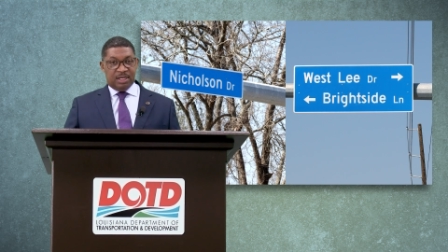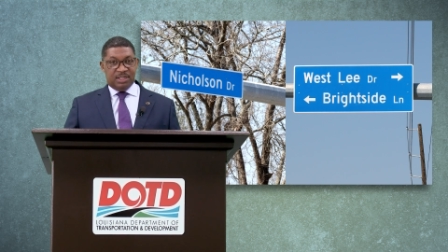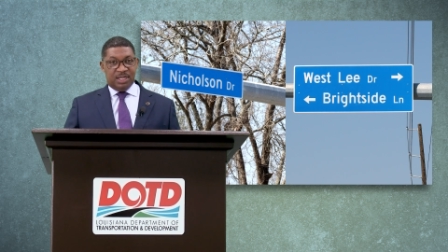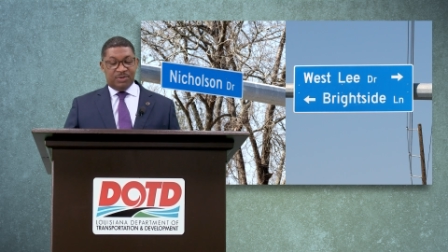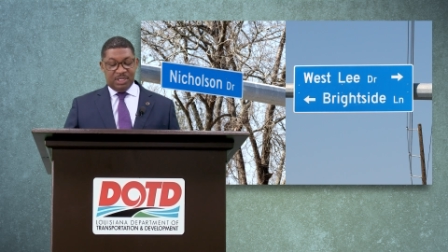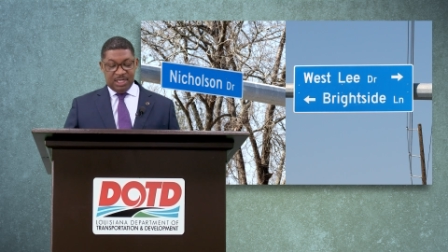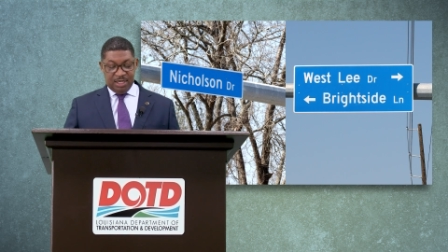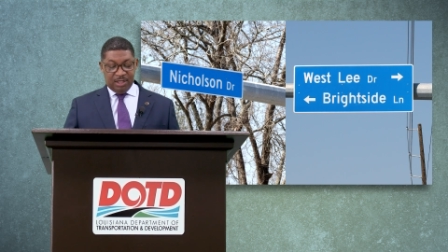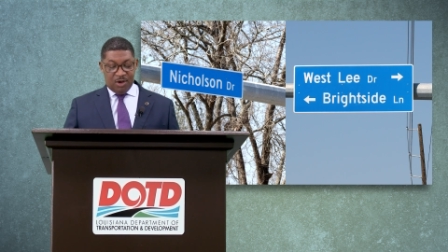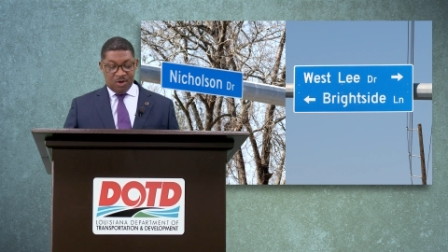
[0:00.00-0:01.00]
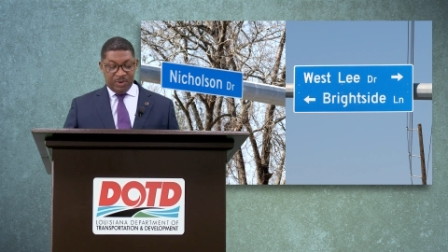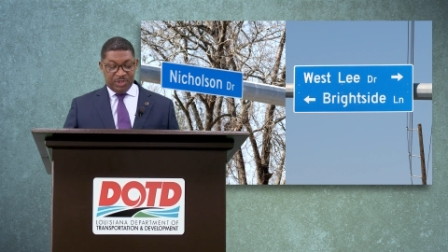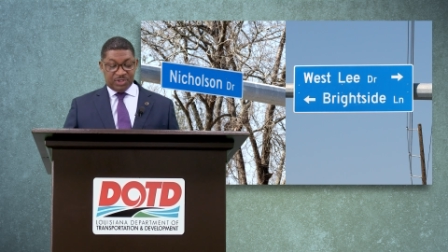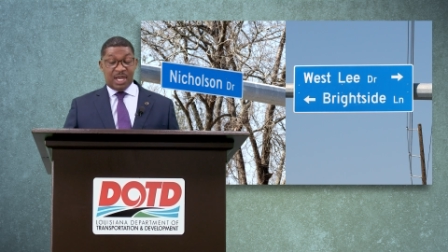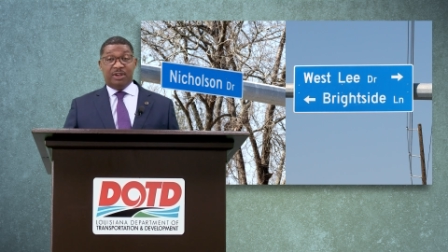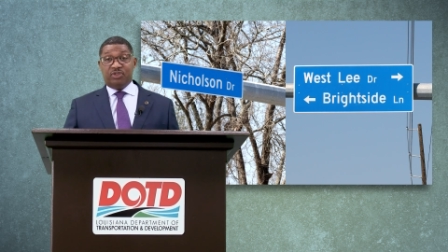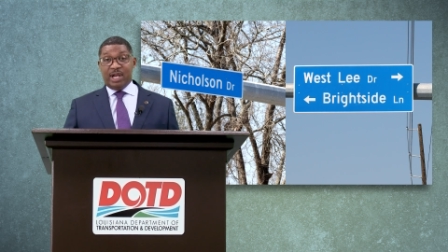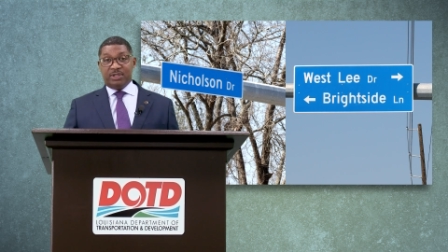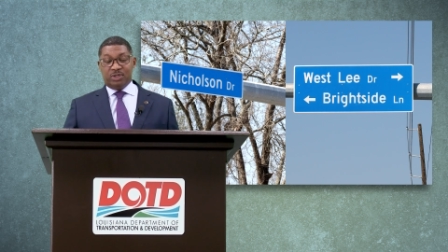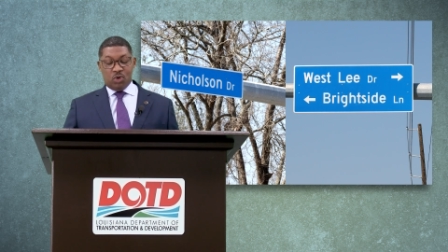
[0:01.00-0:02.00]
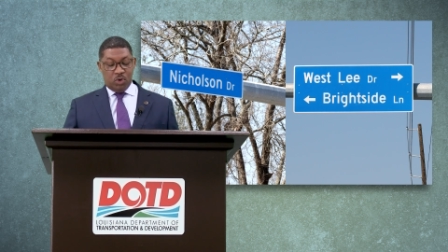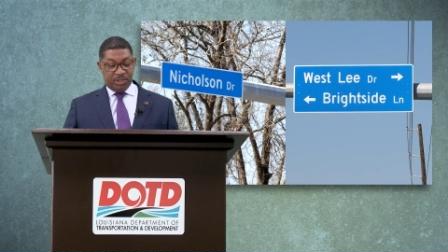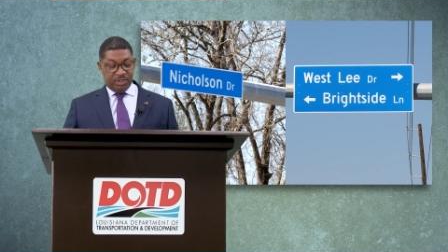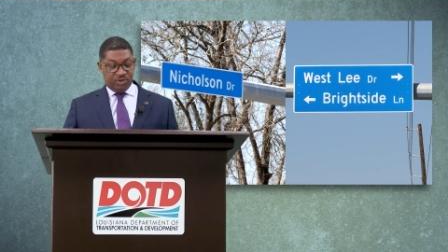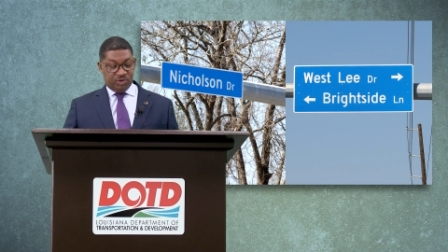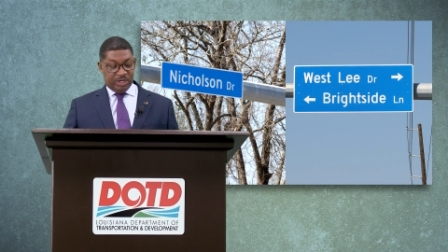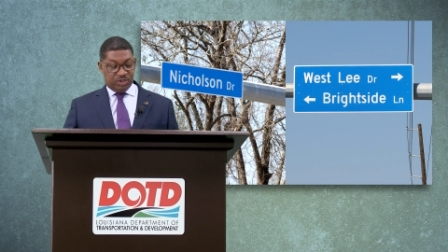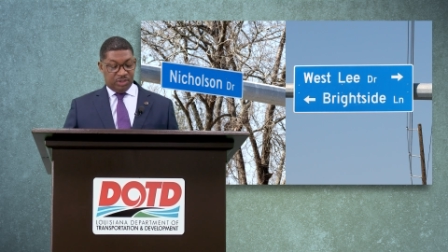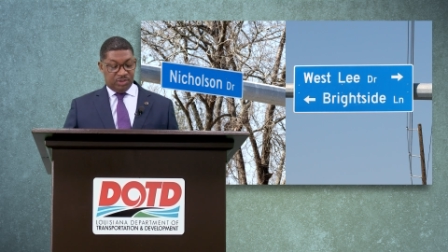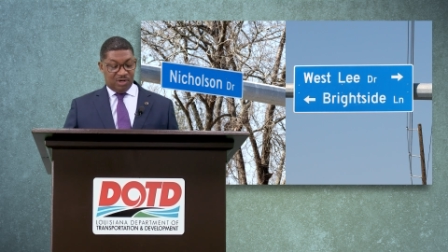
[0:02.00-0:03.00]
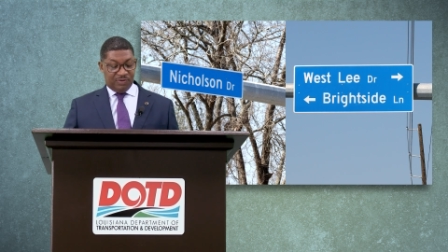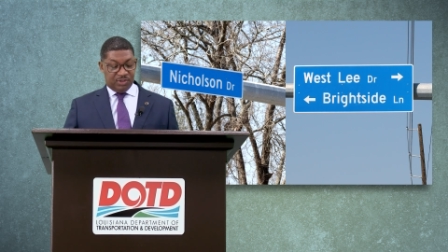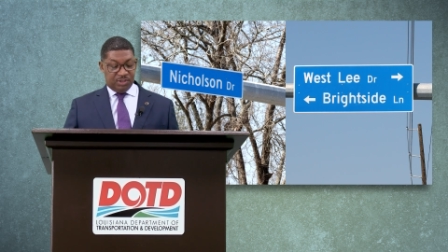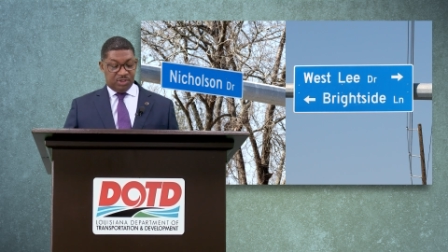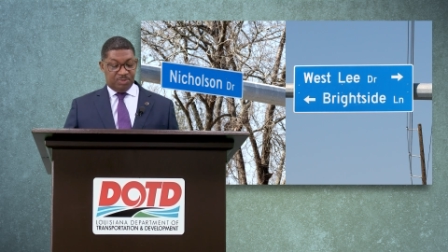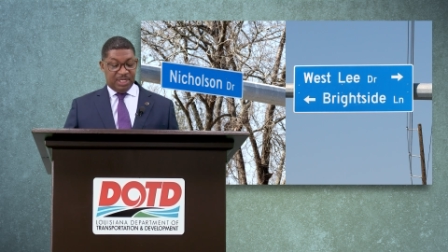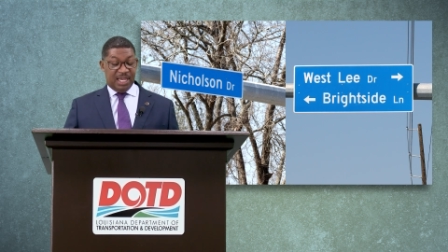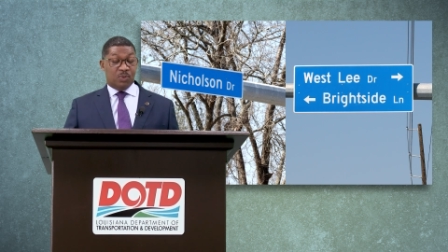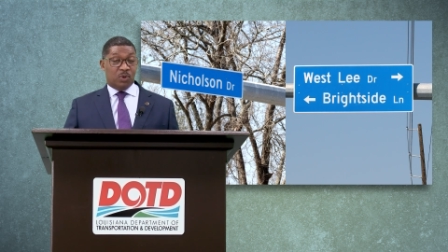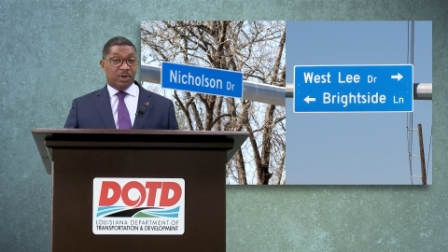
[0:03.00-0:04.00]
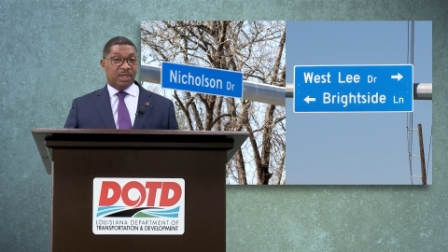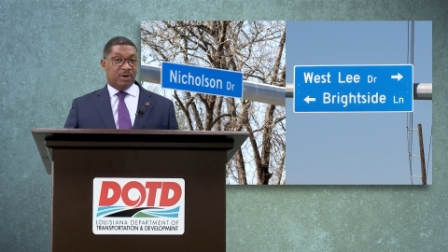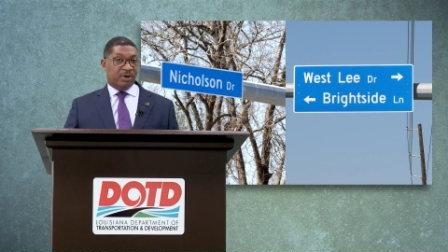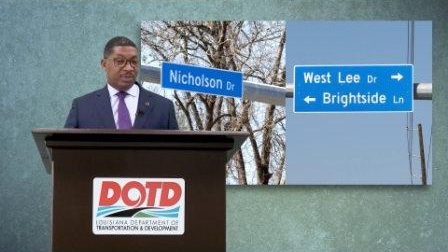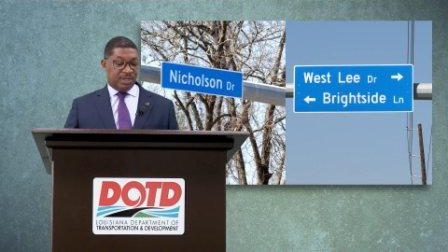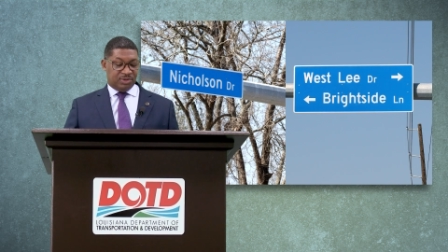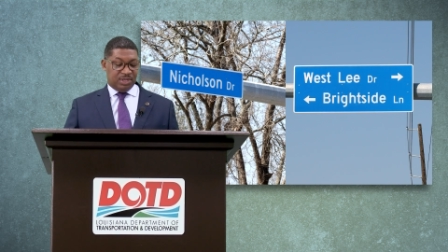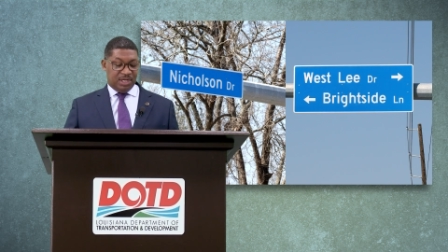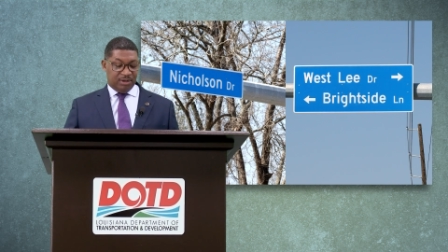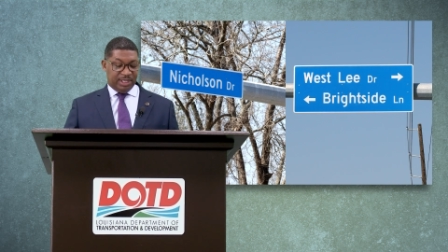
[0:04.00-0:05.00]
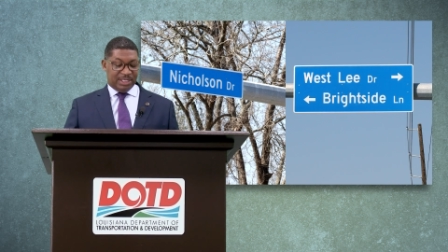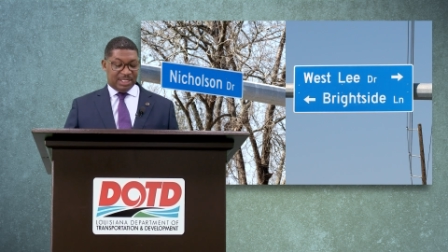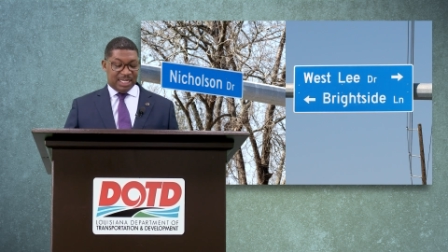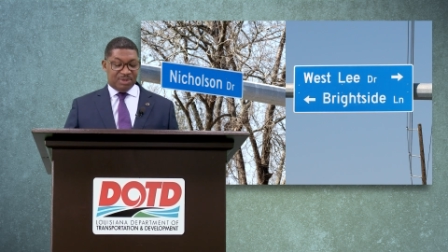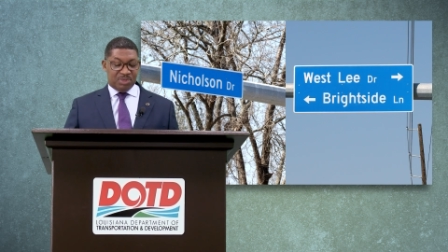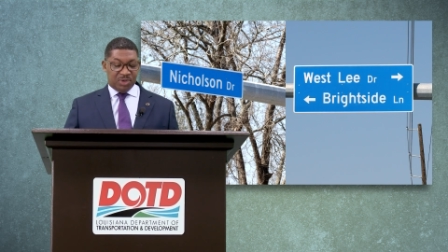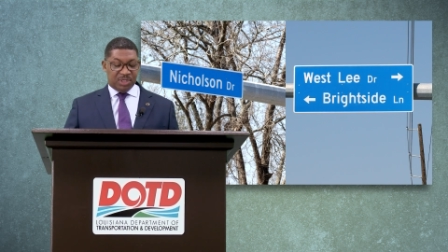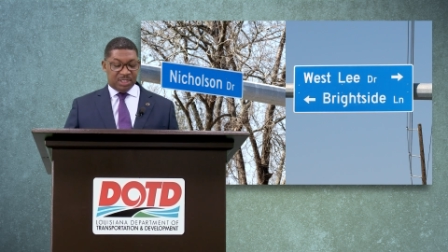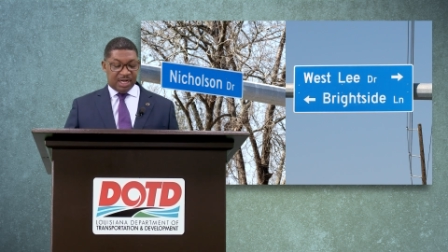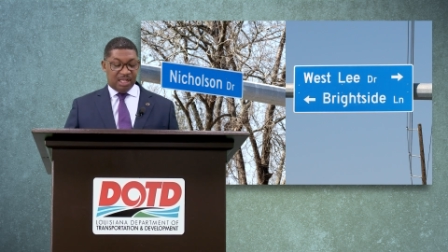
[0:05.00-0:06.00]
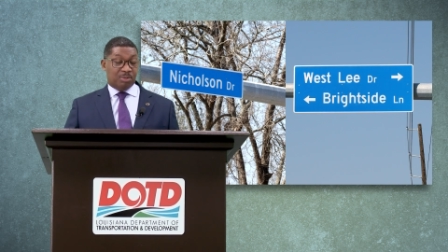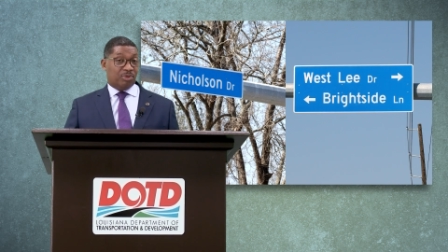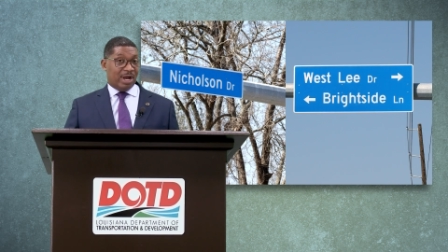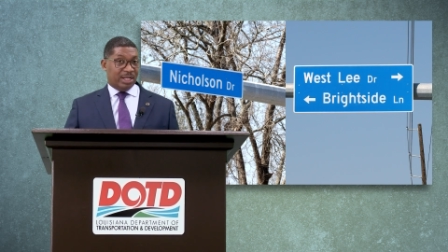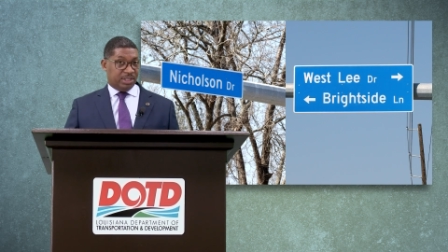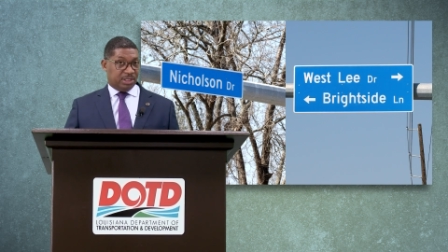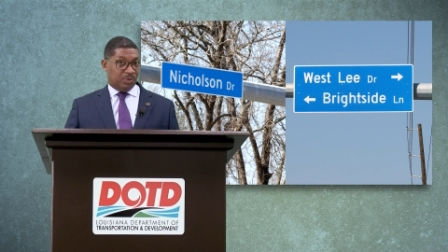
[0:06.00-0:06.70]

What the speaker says: DOTD, along with its contractor, Court Construction Services, began working on this nearly $10 million project.